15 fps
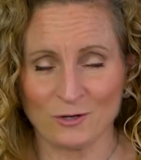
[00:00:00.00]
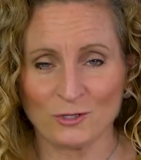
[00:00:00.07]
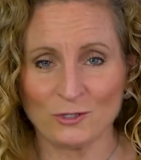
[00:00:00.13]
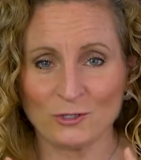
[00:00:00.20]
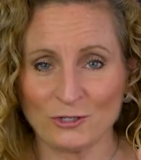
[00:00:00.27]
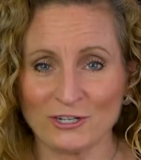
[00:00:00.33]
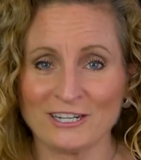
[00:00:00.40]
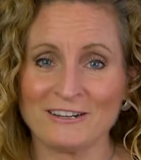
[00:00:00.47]

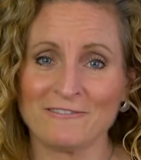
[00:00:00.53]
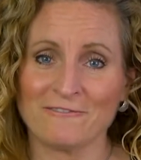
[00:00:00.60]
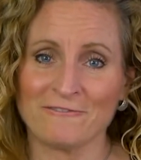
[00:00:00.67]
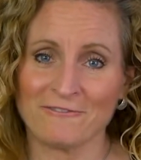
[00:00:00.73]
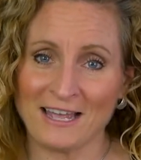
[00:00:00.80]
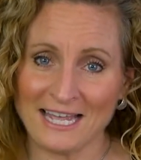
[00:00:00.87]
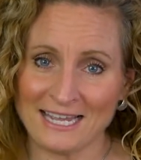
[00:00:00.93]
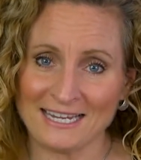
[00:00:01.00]
You're gonna
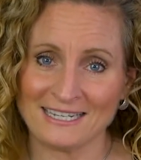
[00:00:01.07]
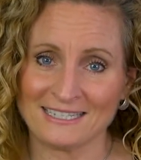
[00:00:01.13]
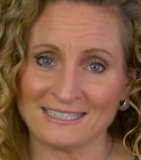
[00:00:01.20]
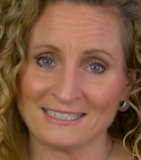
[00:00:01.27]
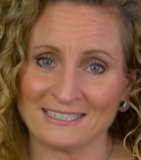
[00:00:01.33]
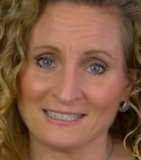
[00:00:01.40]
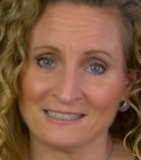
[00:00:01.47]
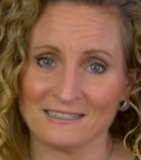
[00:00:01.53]

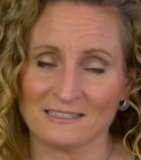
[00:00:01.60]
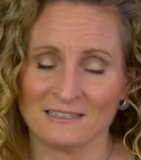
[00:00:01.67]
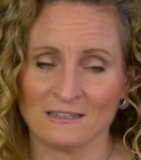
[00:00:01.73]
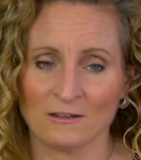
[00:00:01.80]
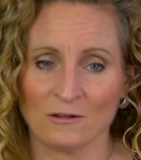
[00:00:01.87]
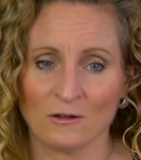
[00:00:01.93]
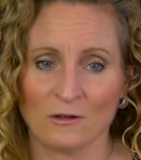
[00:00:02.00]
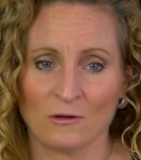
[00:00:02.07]
find
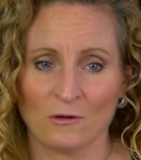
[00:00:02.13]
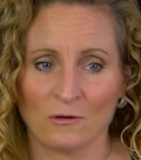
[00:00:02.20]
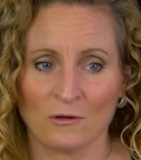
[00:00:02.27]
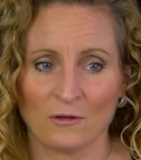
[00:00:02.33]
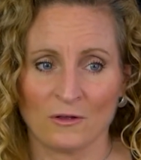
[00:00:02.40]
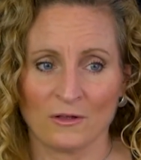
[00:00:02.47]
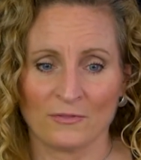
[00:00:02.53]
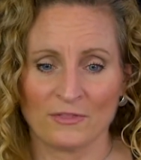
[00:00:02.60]

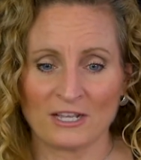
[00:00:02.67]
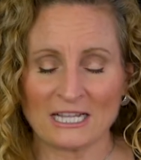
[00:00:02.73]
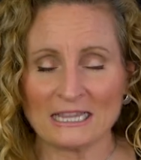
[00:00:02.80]
the